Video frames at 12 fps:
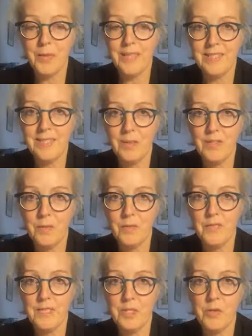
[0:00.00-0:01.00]
There's sort
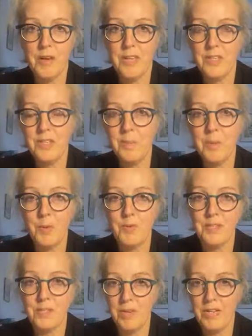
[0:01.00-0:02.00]
of discretion upon
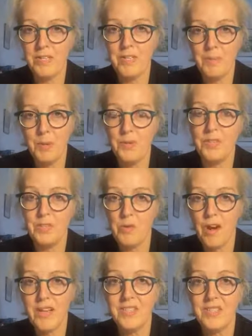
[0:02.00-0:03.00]
discretion upon
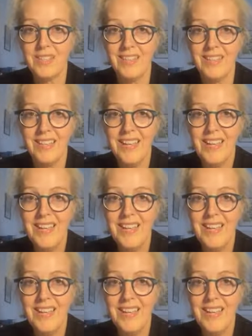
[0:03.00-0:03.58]
discretion.